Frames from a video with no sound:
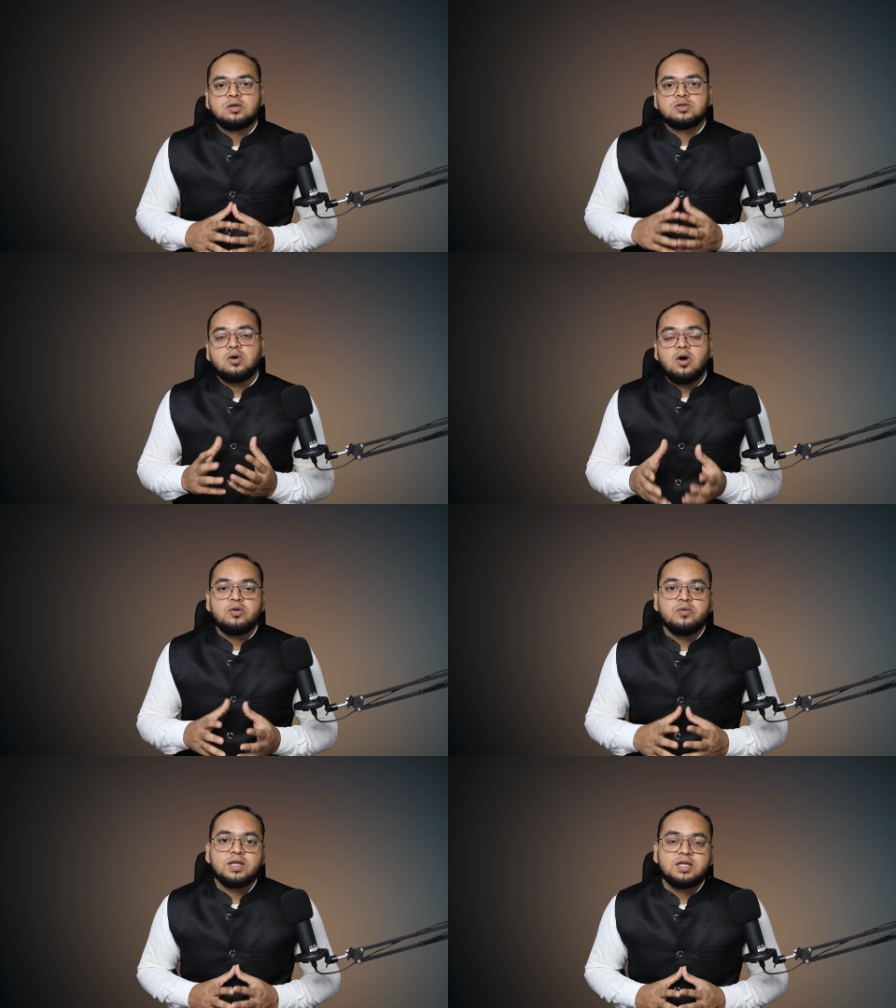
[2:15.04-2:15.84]
So how
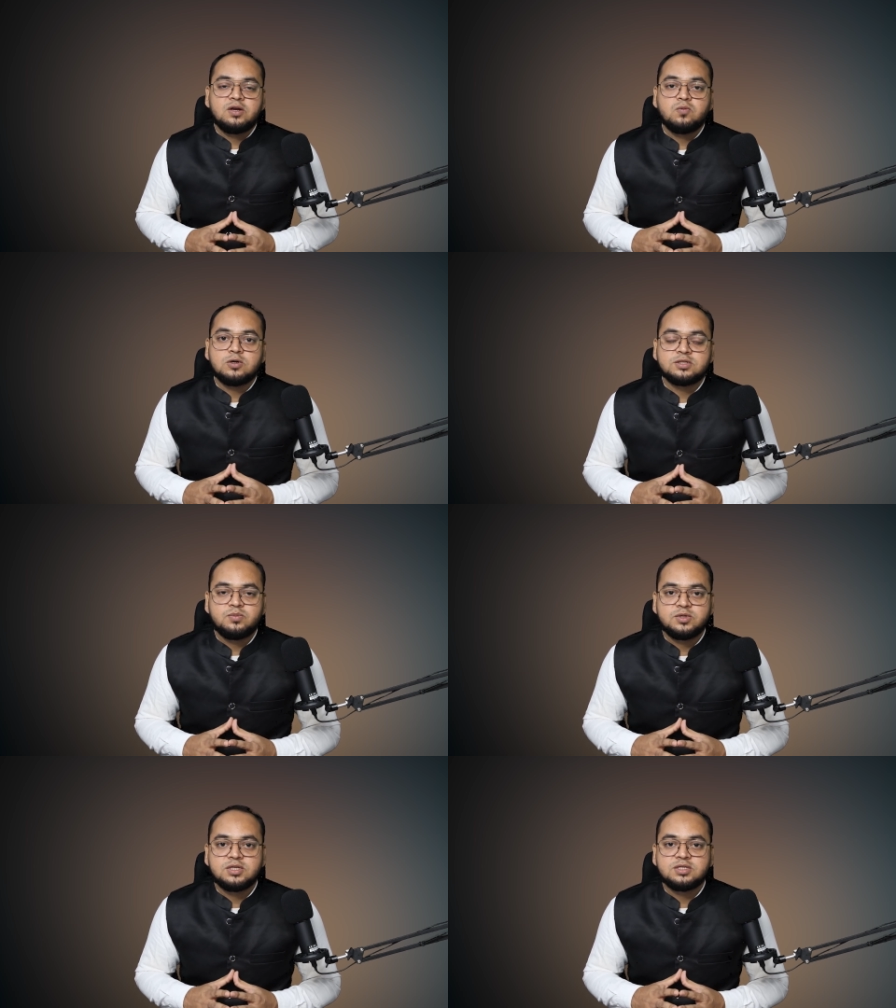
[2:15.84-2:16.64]
you can get
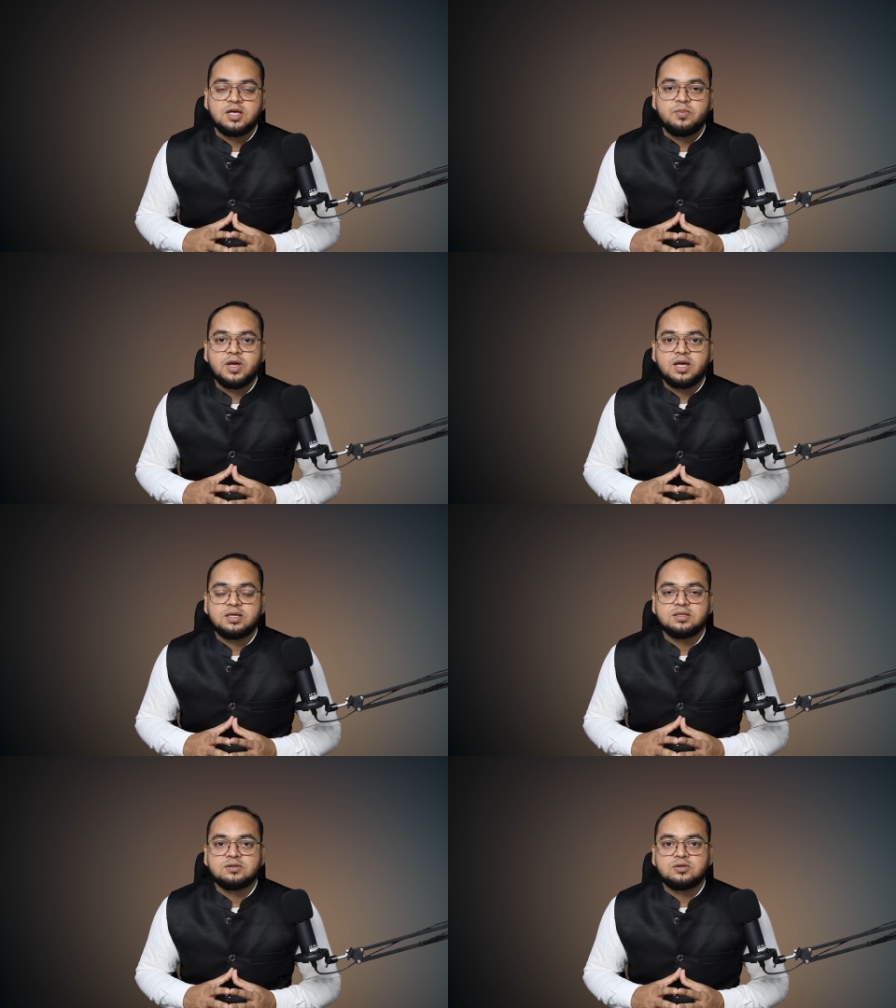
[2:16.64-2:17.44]
WhatsApp Business A P
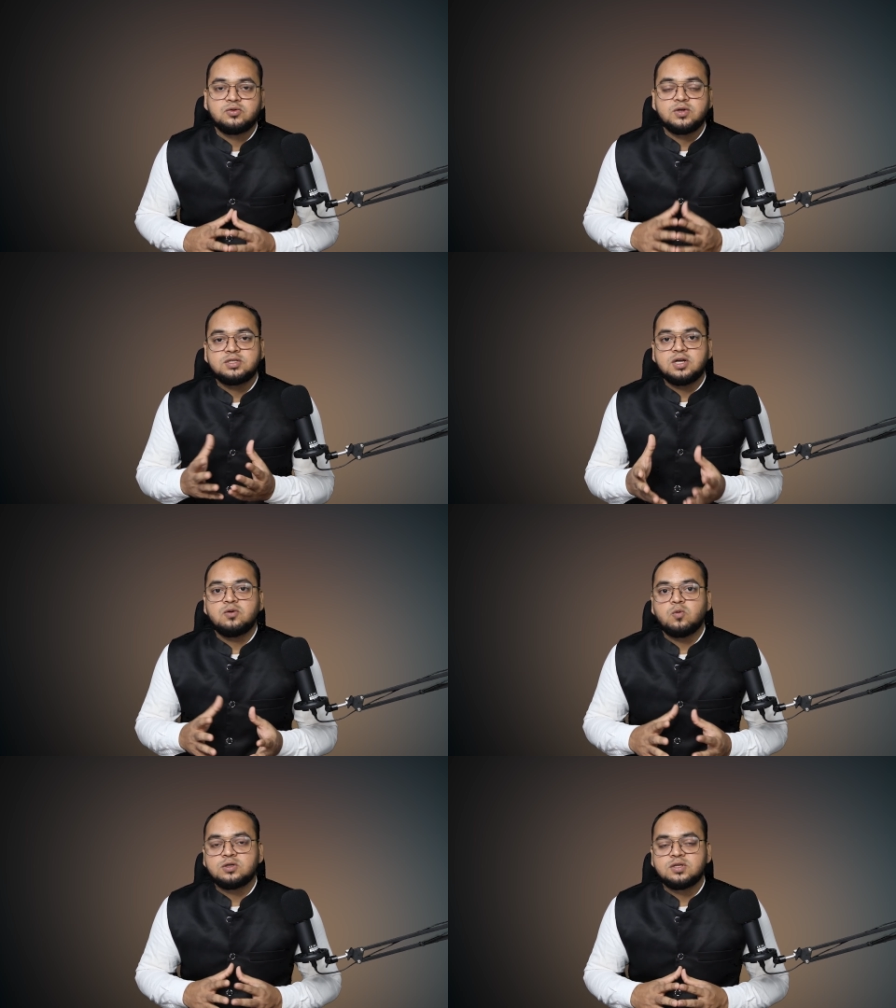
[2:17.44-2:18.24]
I to
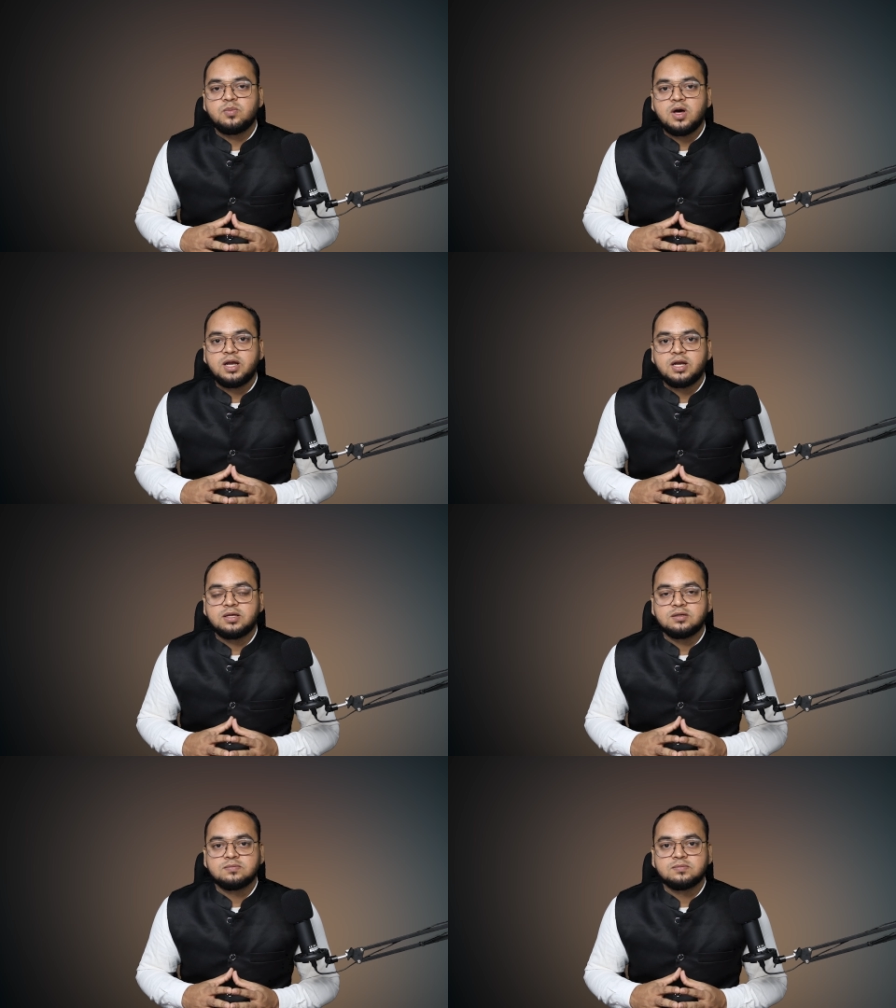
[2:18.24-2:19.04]
start WhatsApp
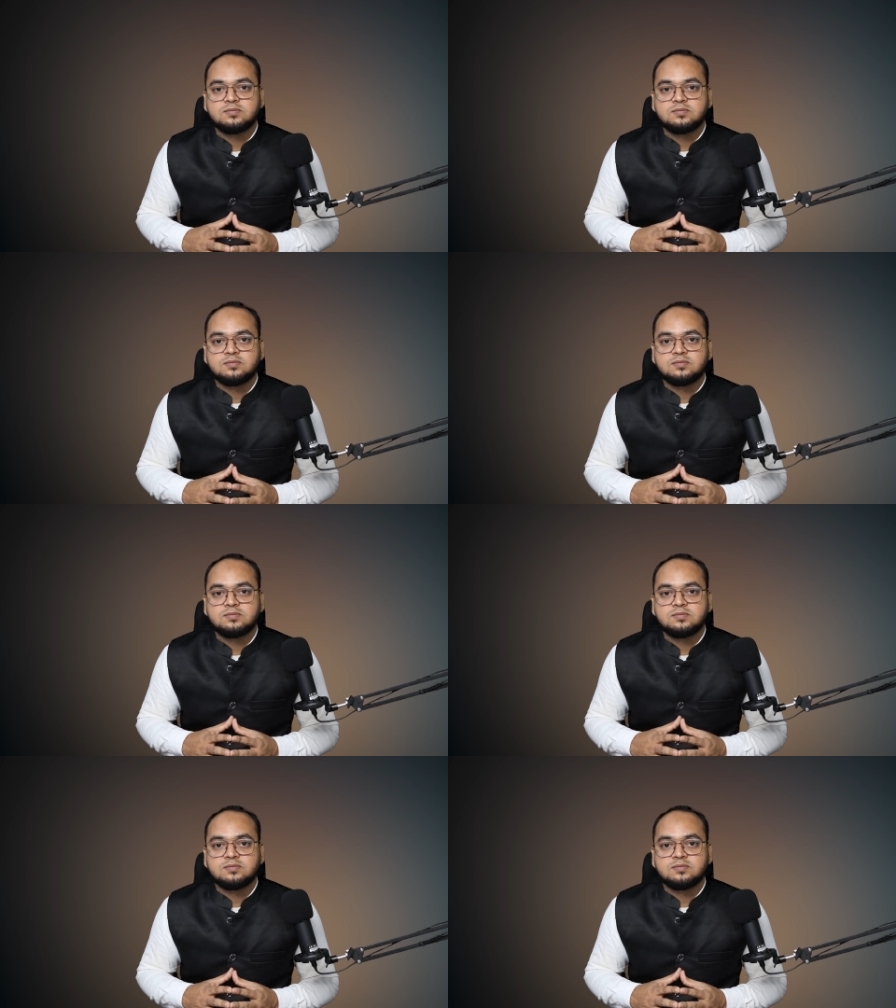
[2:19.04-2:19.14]
marketing?